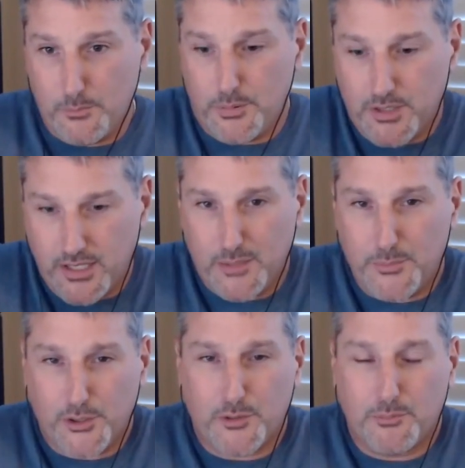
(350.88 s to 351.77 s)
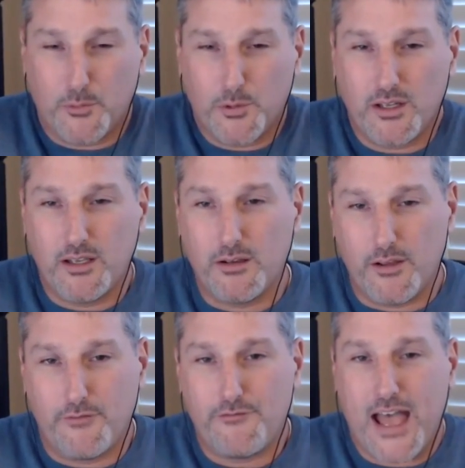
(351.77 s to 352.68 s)
playbook, but really
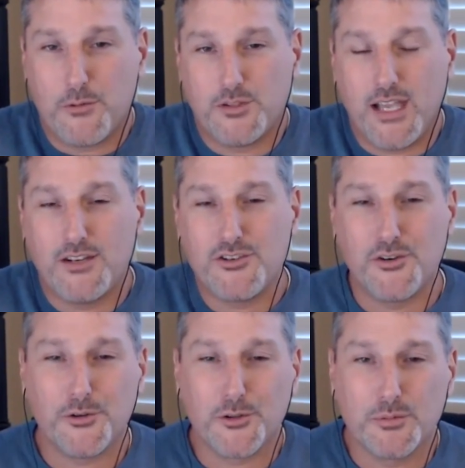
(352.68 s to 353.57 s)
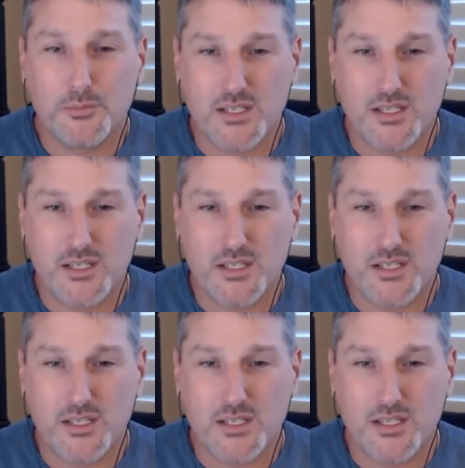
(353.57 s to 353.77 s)
a foundational